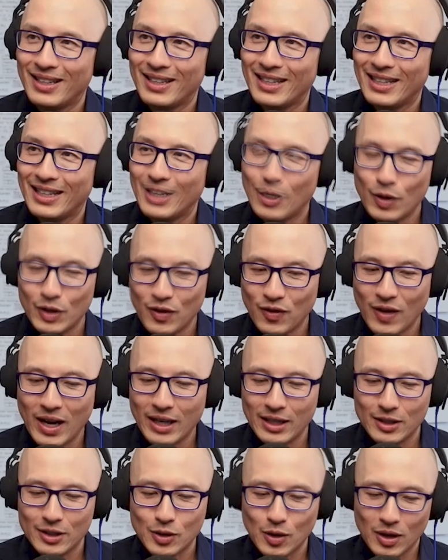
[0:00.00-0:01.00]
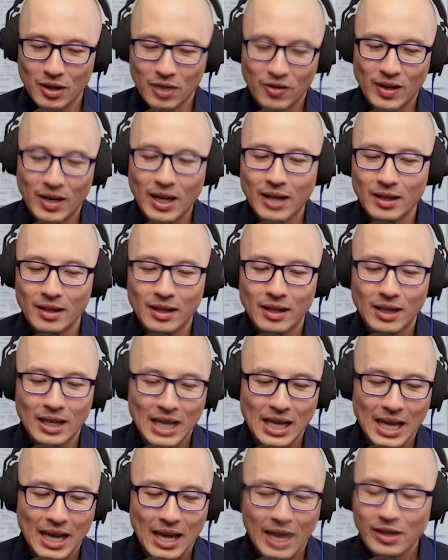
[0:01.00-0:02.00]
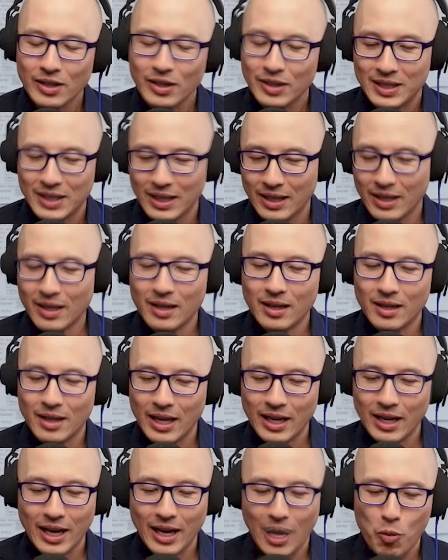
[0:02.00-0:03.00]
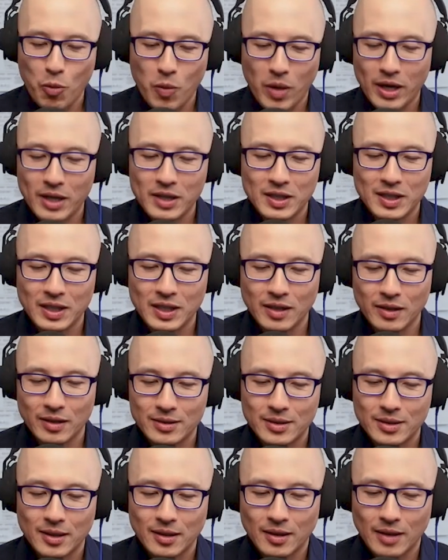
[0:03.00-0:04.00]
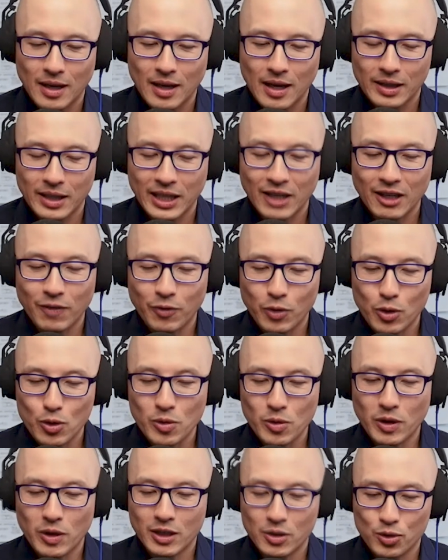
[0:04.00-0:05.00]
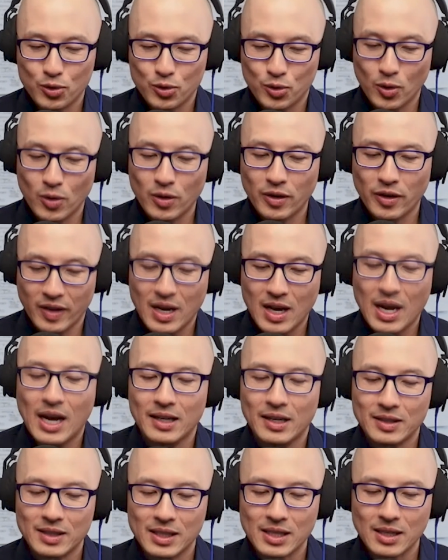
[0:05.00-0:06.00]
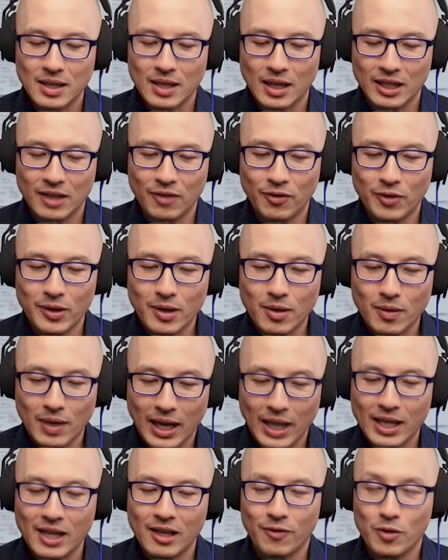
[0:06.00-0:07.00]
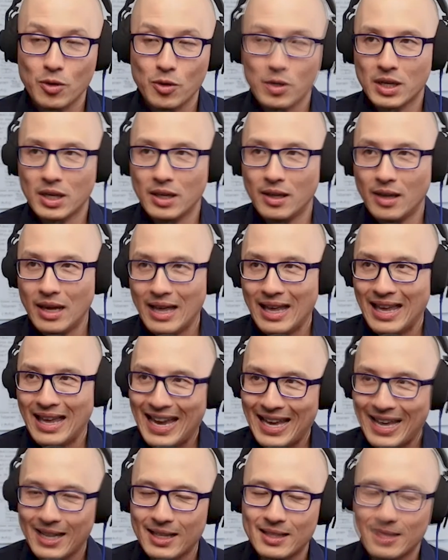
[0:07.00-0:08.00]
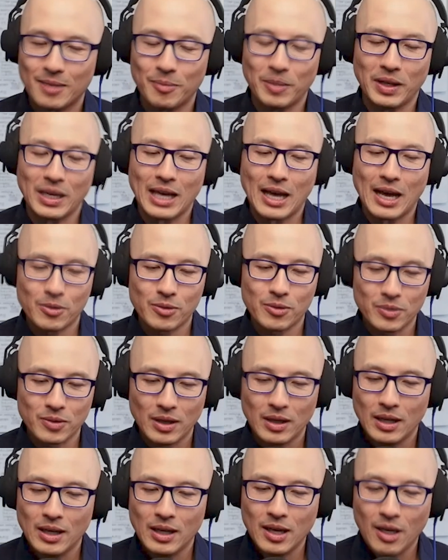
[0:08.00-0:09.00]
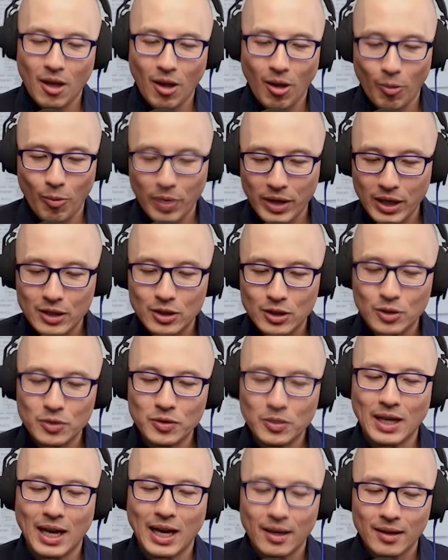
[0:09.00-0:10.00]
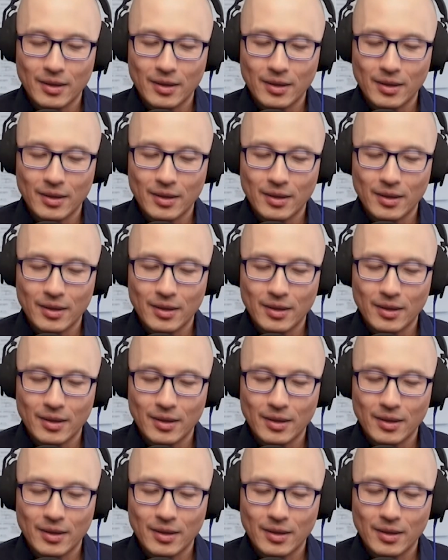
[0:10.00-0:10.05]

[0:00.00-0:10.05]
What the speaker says: No, it's fine. It's totally fine. And you did. And I wanted to give you the control of the content. Like, if you don't like it, if you want to edit something out, we can do that.